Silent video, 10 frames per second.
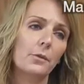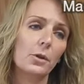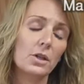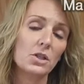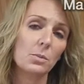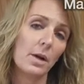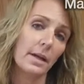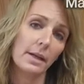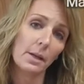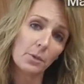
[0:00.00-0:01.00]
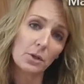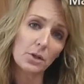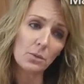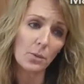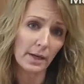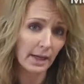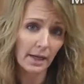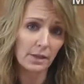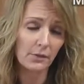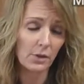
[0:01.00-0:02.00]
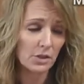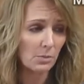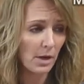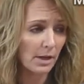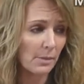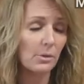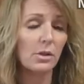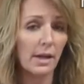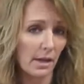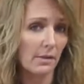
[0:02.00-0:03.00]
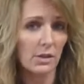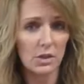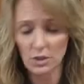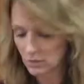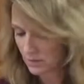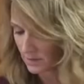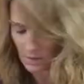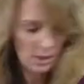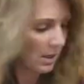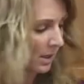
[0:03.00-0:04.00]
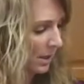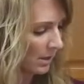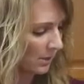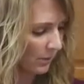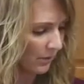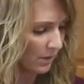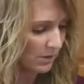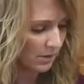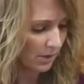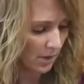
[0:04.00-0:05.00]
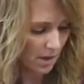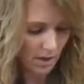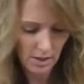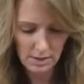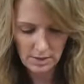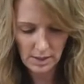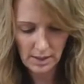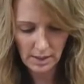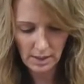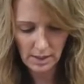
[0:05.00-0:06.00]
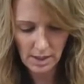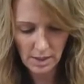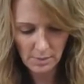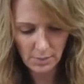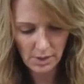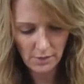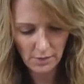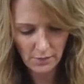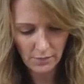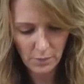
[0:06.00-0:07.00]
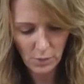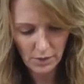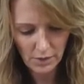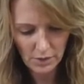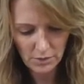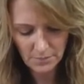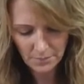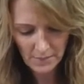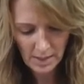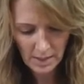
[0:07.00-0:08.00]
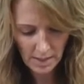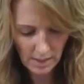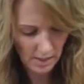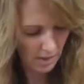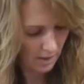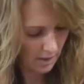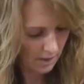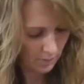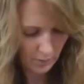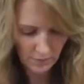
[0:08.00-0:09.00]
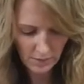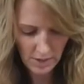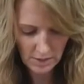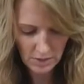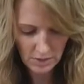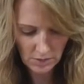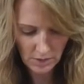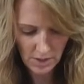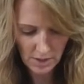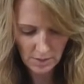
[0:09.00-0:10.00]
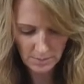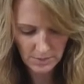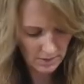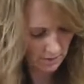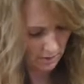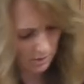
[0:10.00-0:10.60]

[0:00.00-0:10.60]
crushed pineapple, 1 can of crushed pineapple and the juice. And then we've also got a cup of oil, and we've got 2 cups,